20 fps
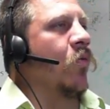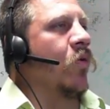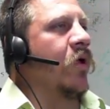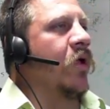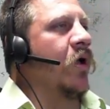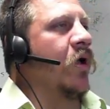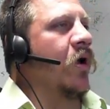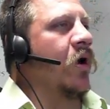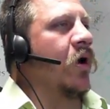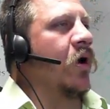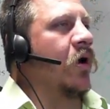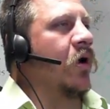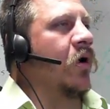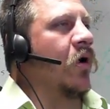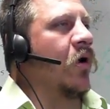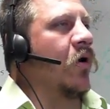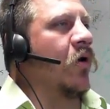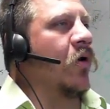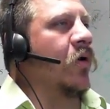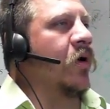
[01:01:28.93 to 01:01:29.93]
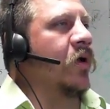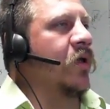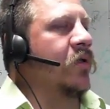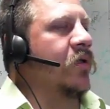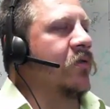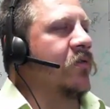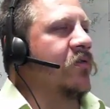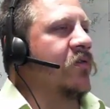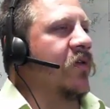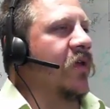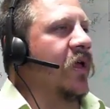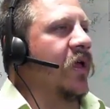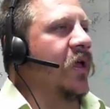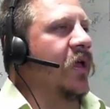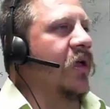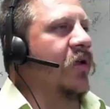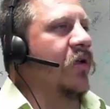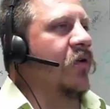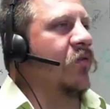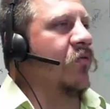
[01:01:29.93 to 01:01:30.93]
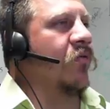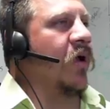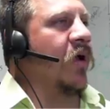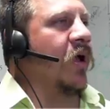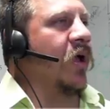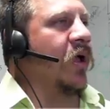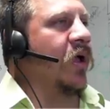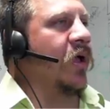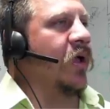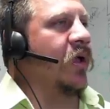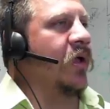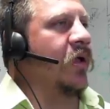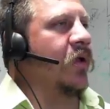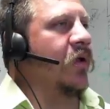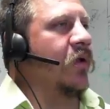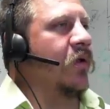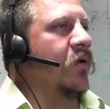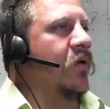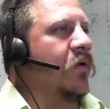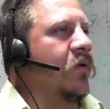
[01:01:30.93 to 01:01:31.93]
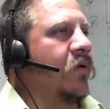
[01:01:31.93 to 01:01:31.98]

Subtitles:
we are going to iterate.